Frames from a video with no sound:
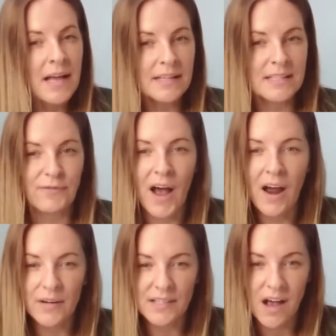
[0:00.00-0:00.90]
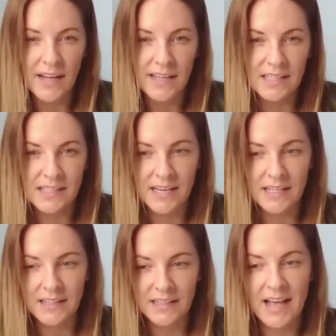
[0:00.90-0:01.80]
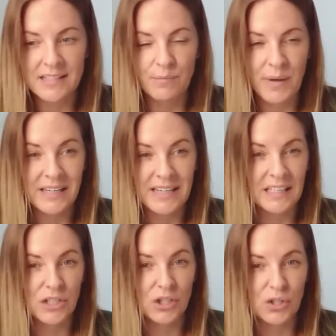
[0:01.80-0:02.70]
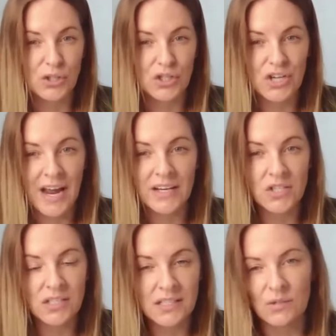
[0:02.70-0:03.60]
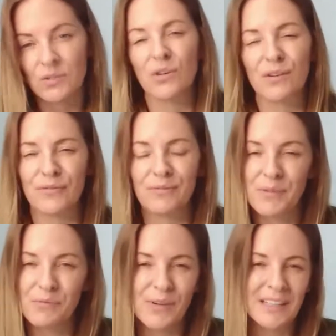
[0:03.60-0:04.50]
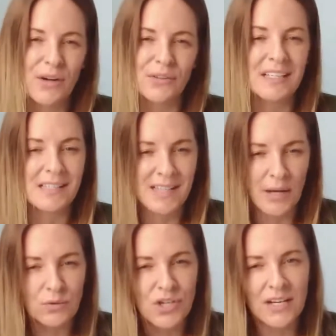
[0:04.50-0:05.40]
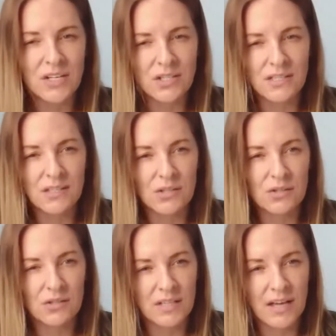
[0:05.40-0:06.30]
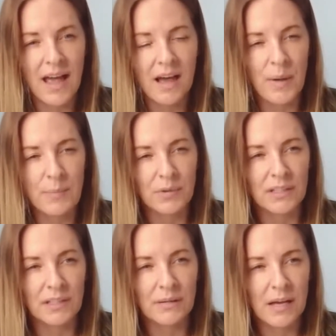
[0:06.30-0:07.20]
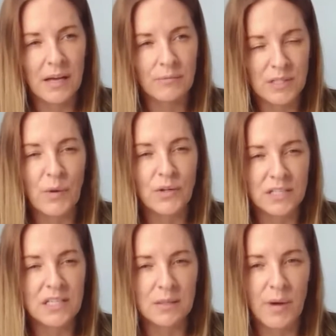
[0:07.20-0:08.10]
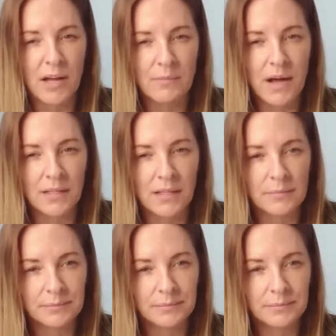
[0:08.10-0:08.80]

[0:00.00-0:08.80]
as far as I can see it, there hasn't been any huge changes, or sort of really only subtle changes to how people are responding to the buying market.